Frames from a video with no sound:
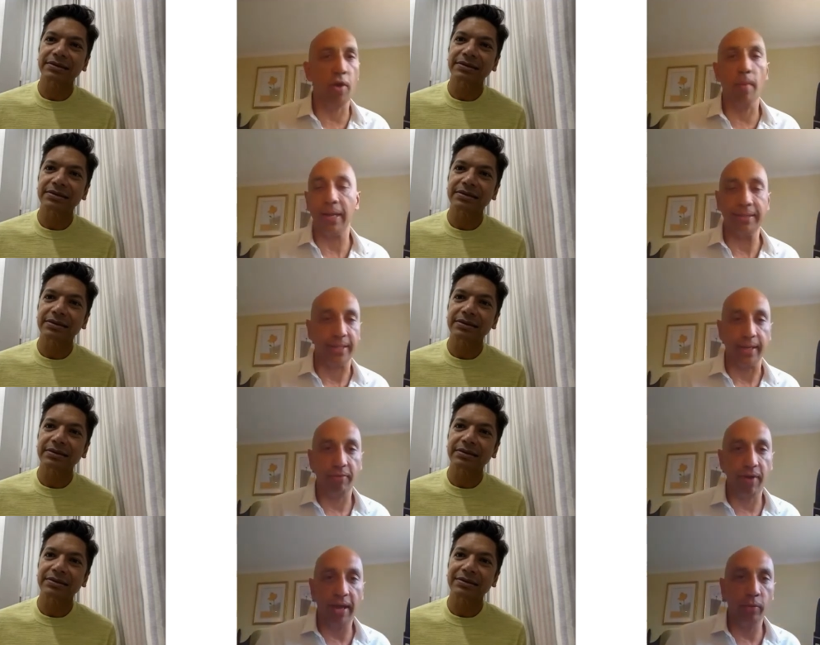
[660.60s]
Speaker 1: romantic,
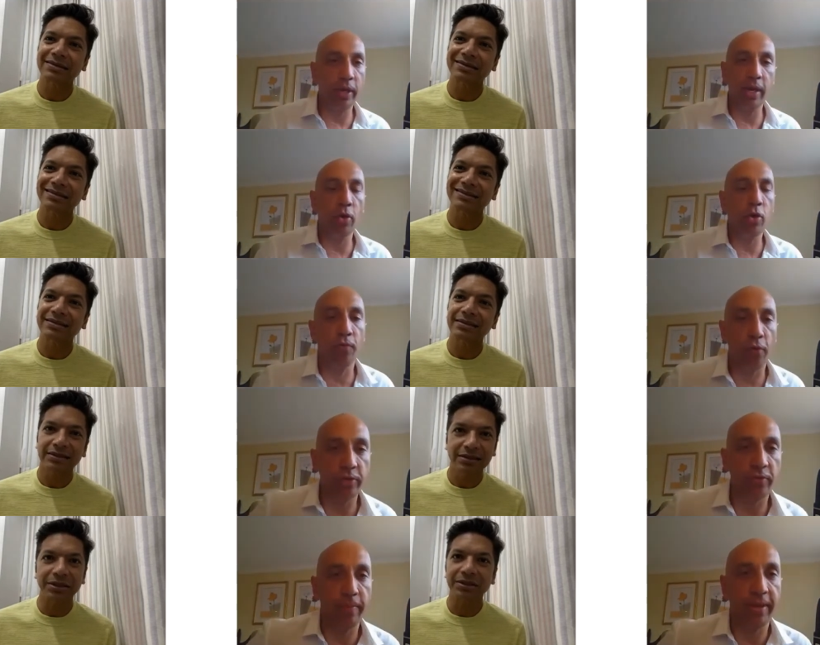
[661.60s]
right? We know your voice
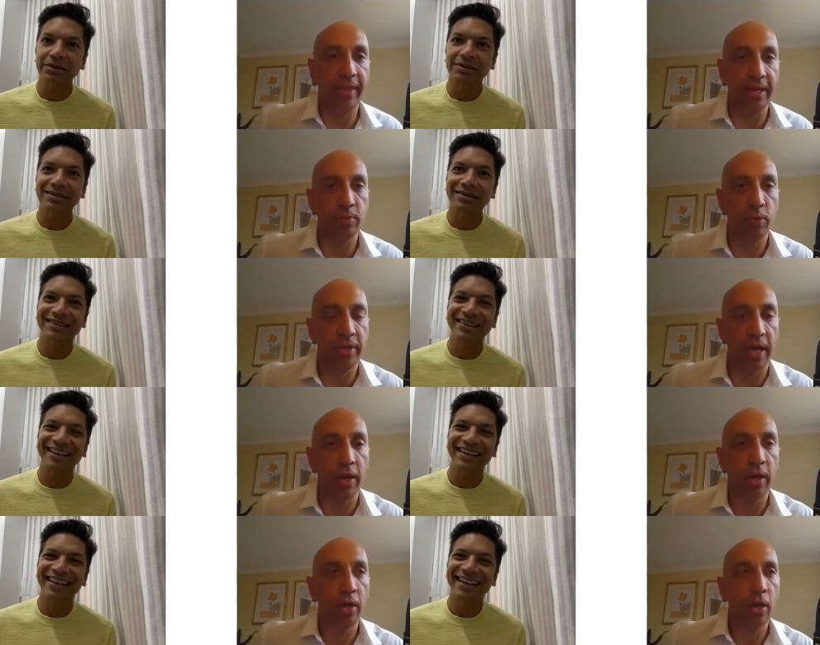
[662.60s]
for sure. being that smooth tone.
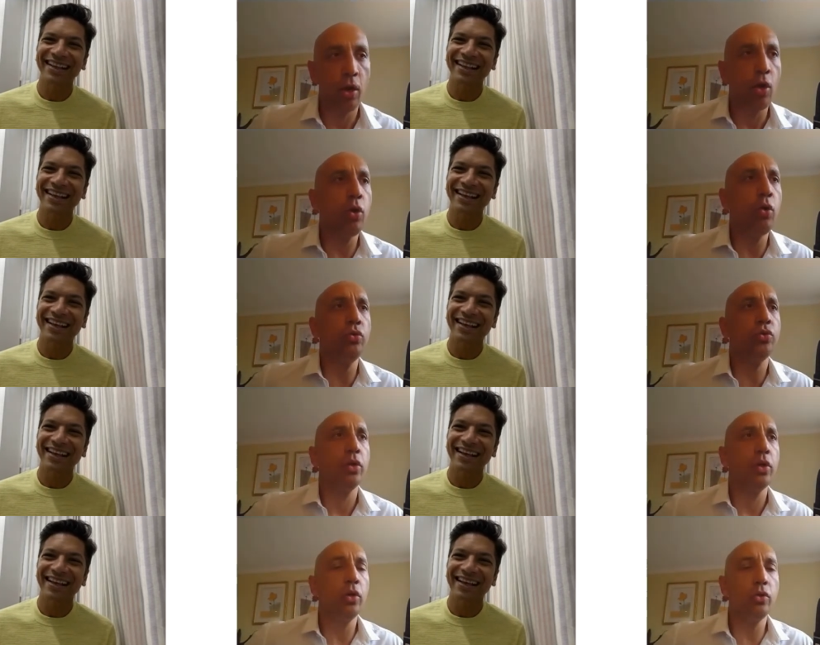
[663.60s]
Who's
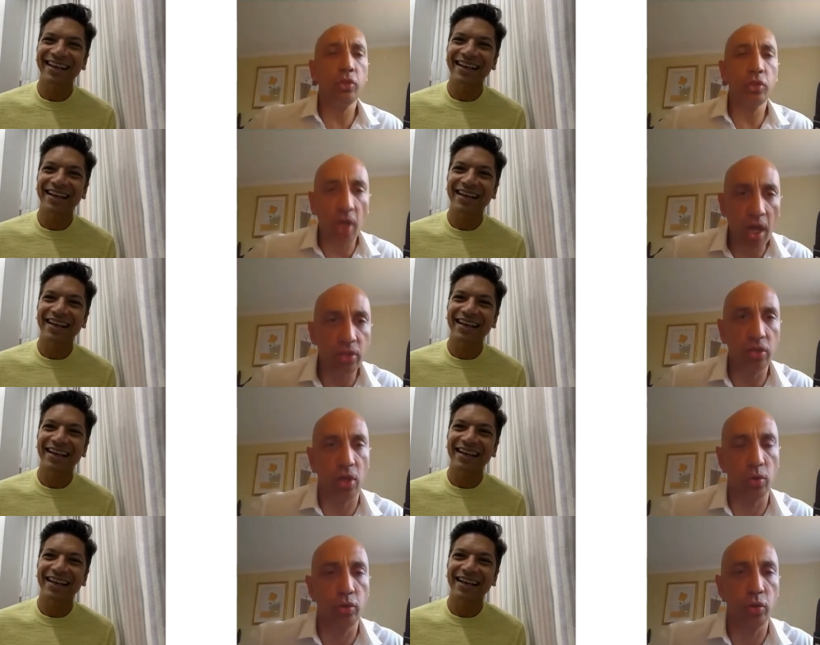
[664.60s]
who's Shaan's
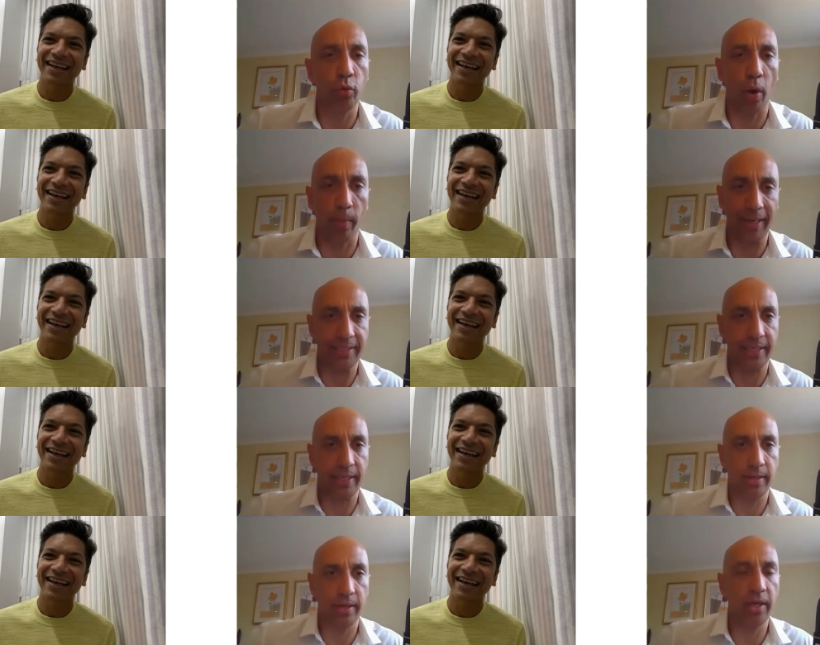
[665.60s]
go-to
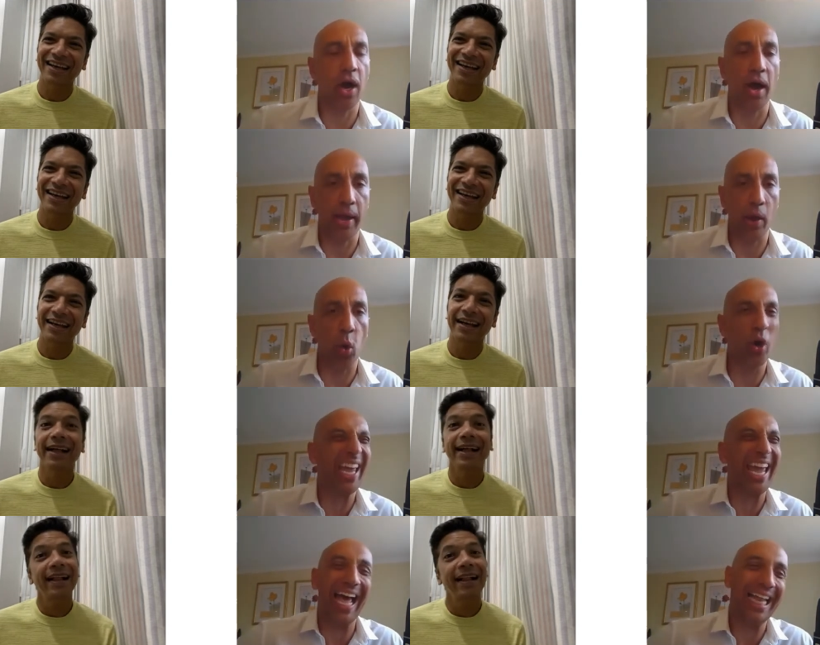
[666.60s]
romantic guy or
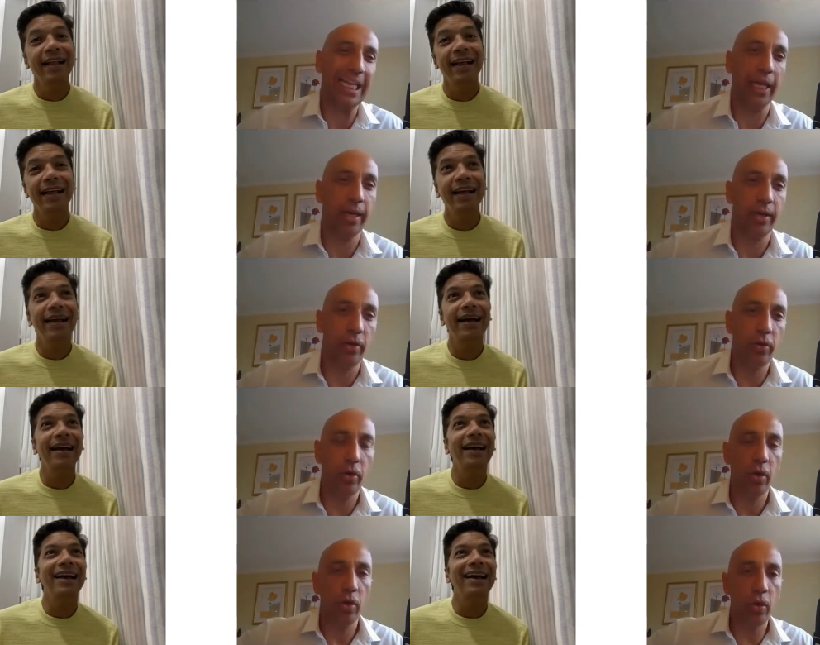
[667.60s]
gal? Who
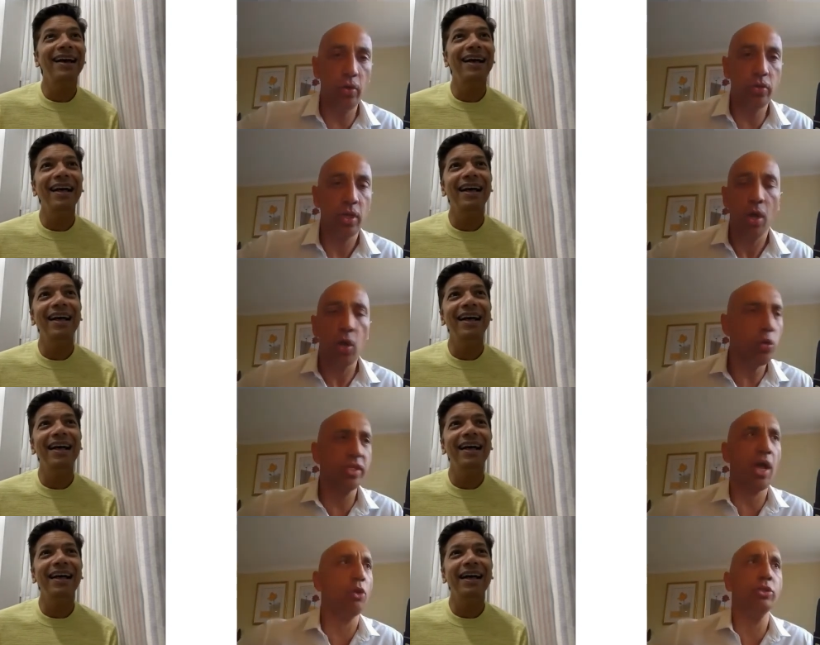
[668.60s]
who's who's
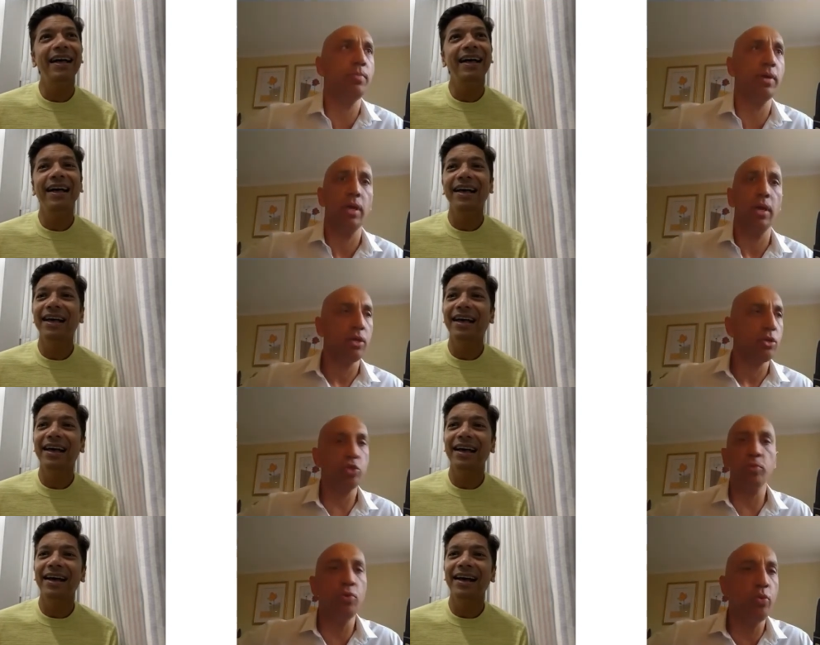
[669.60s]
the ultimate
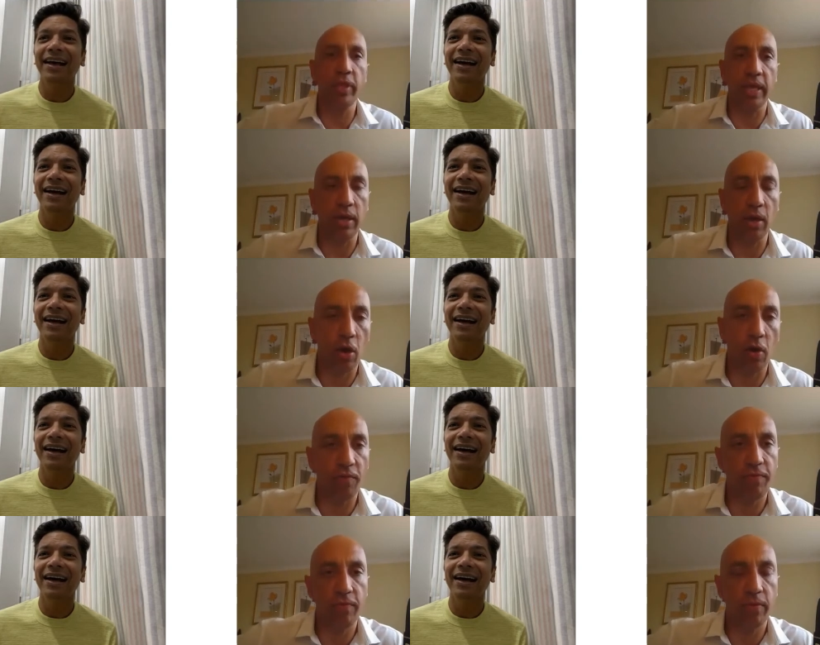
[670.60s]
smoothie
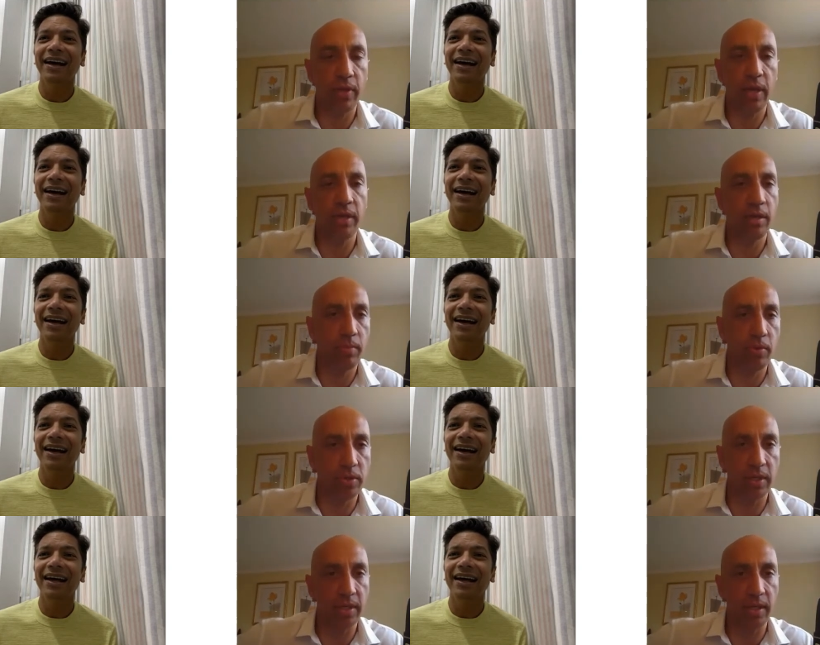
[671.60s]
of the Indian
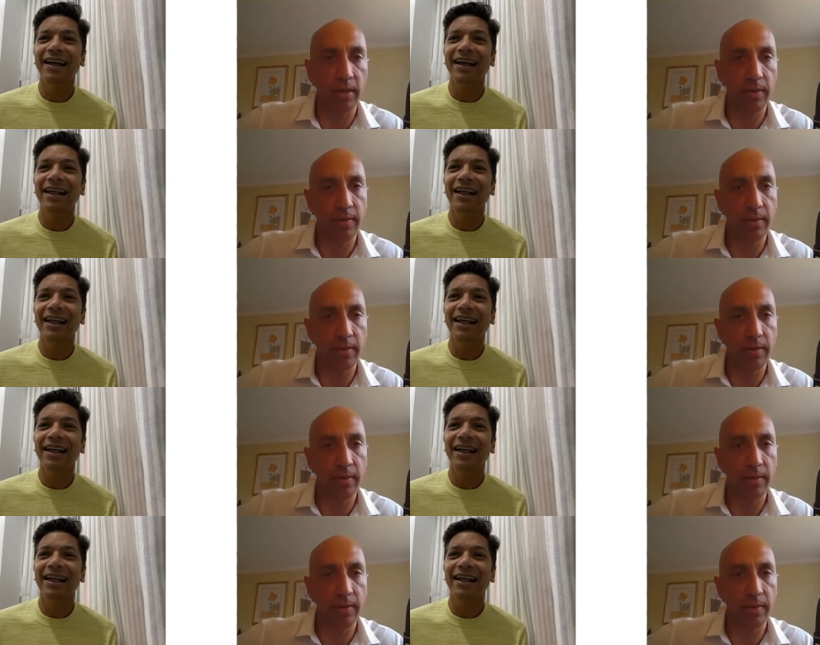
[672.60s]
music scene?